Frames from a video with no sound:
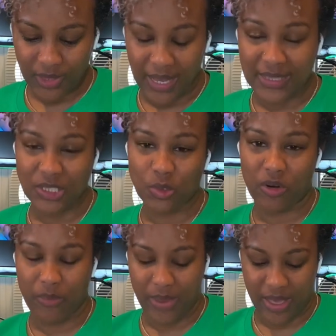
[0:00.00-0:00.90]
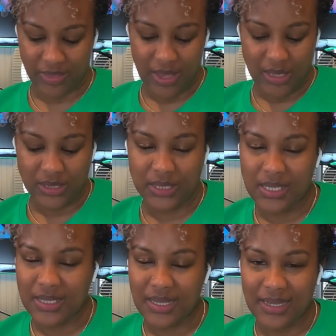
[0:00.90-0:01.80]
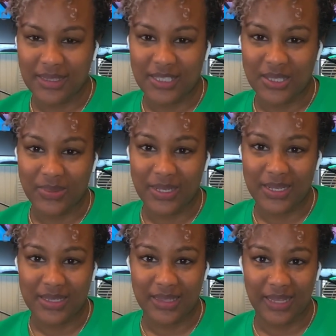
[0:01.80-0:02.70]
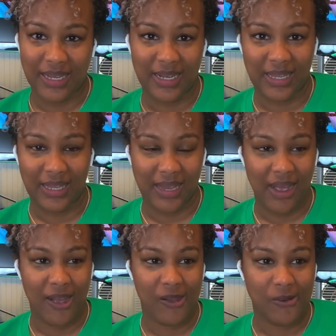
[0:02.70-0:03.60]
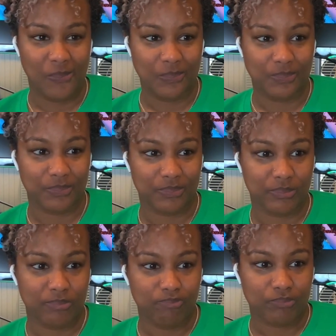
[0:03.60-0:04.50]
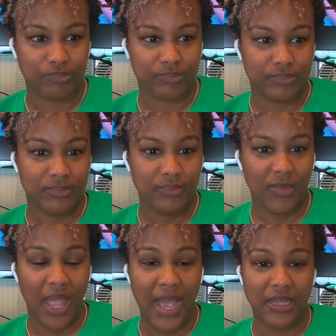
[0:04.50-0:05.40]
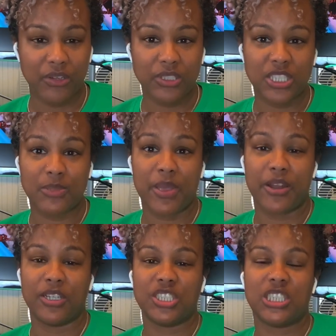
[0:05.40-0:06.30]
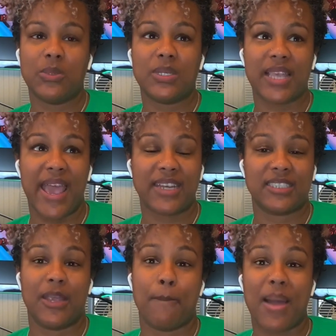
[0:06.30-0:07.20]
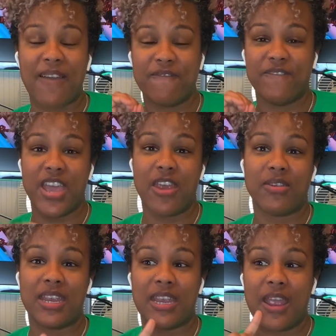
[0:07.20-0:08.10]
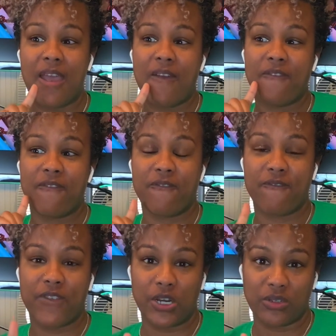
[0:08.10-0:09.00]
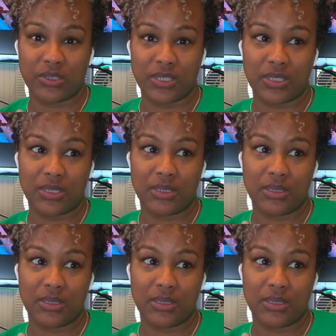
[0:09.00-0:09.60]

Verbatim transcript: That's Dora Beth. She is like the sweetest lady. Um, I literally just met her and she was actually my very first,